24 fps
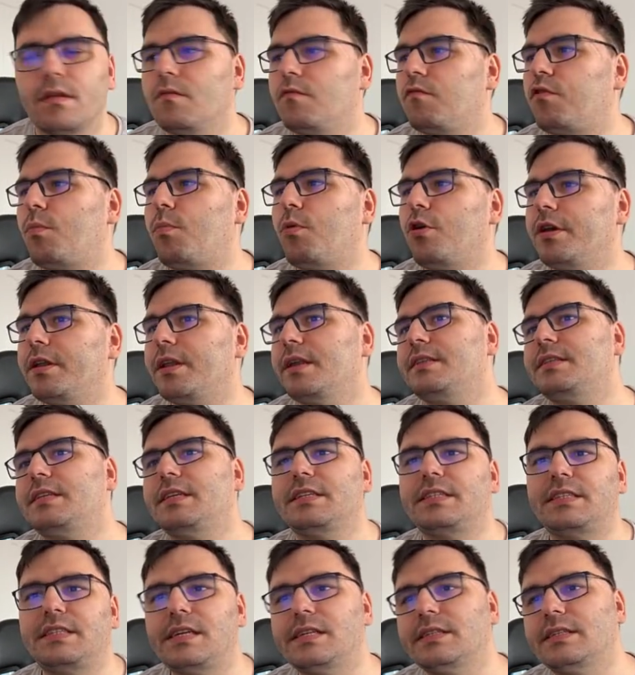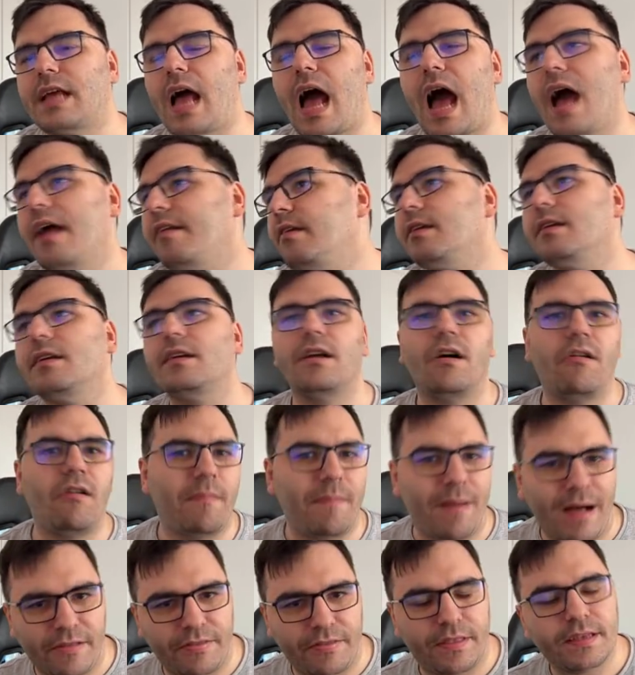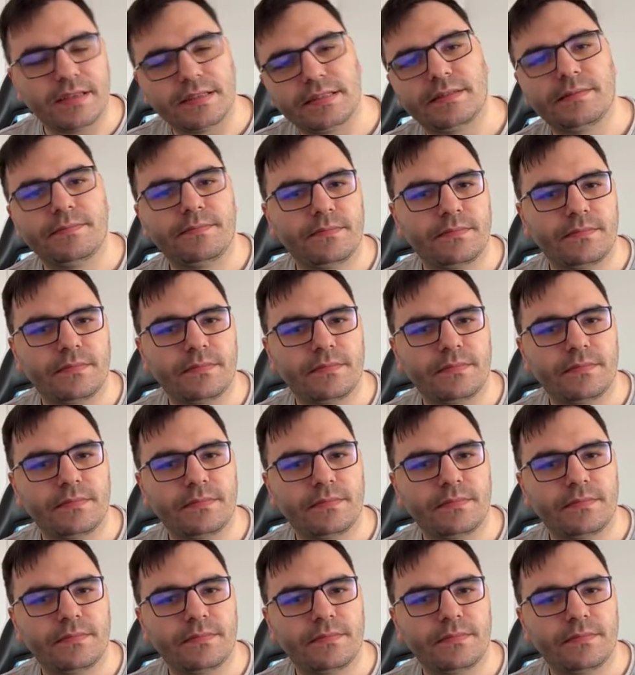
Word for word: for more than six years. I didn't know about this.